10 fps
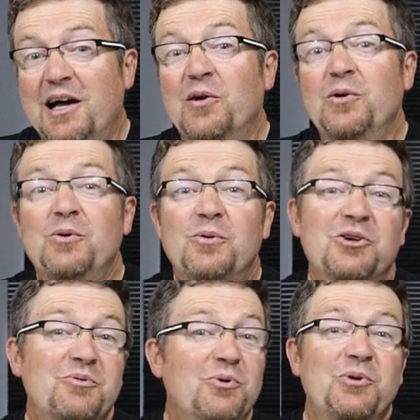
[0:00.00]
Hello,
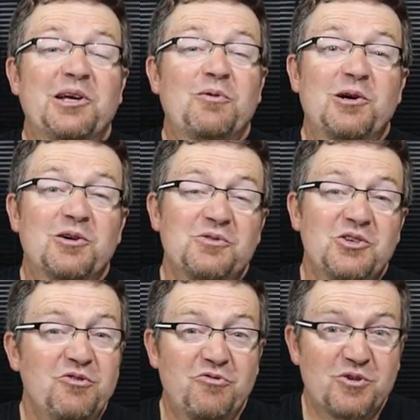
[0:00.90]
good morning. Welcome
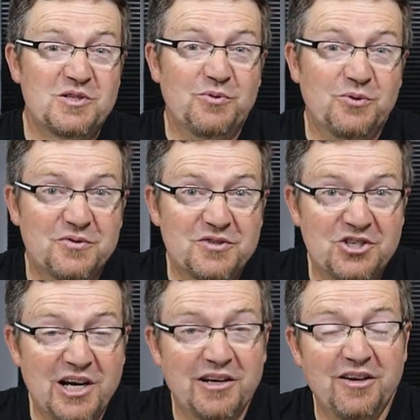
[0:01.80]
to New Forest Morphs.
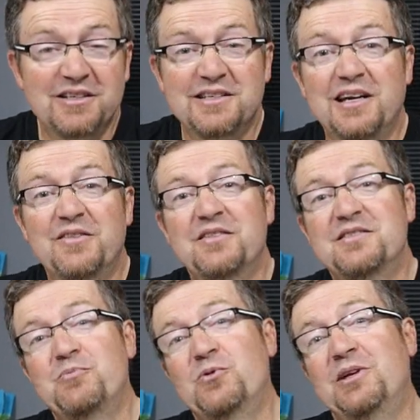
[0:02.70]
Jared and I are together
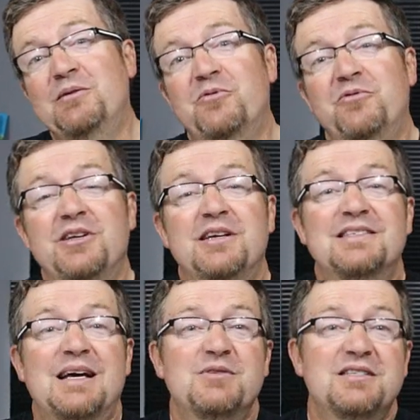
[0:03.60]
this morning. The
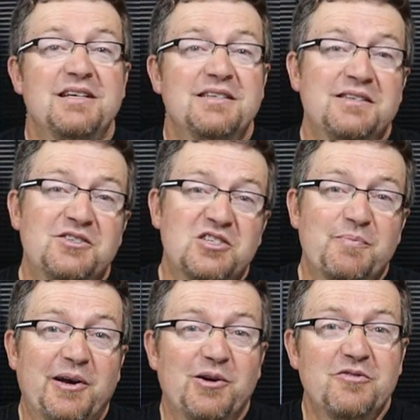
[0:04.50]
salmon season is just
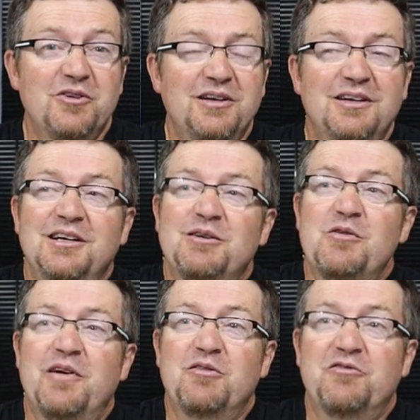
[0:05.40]
about over.
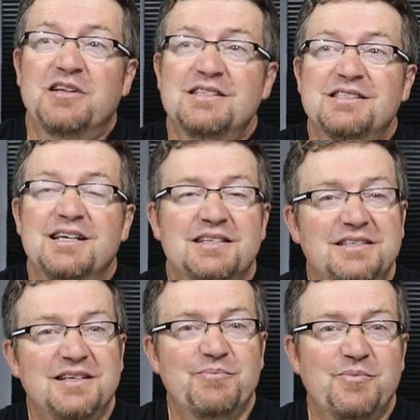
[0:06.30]
We've had a
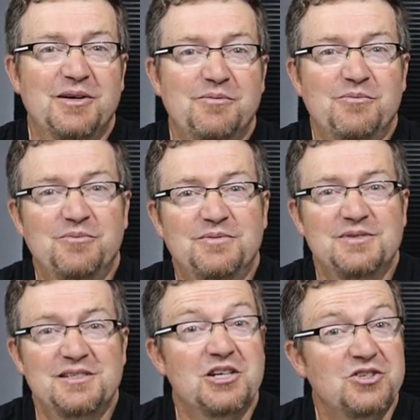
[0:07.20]
fantastic
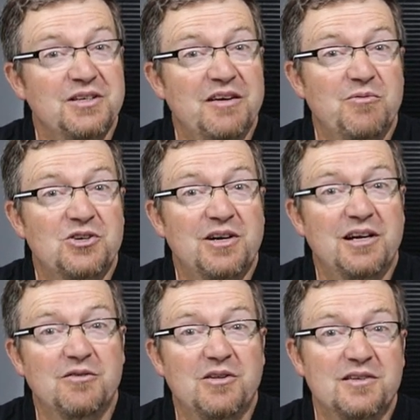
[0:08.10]
session, haven't we,
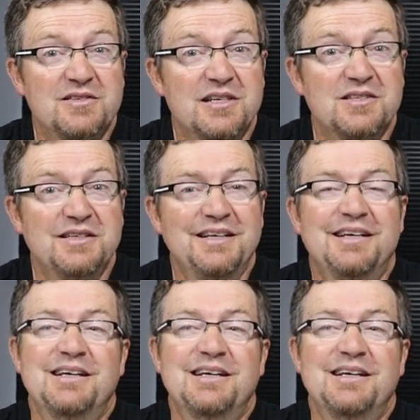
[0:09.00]
Jared, over the season?